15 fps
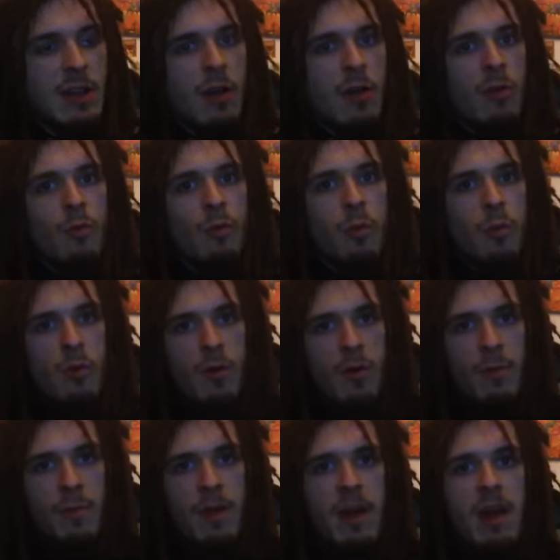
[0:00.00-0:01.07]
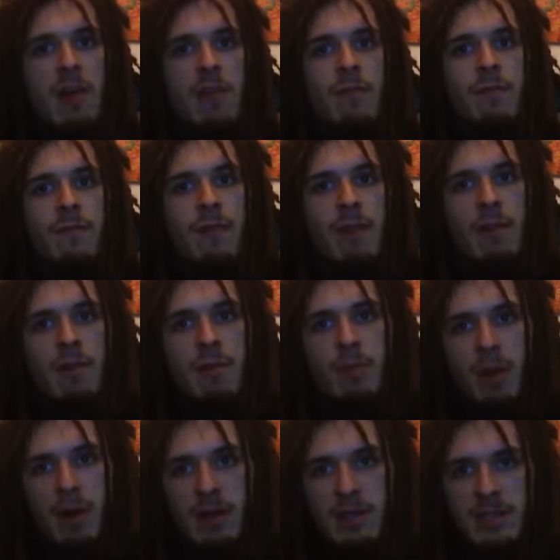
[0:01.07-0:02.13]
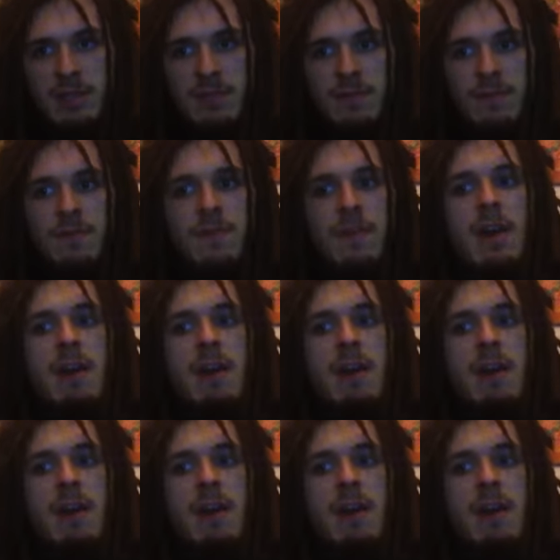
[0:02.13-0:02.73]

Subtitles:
are a warm, very positive,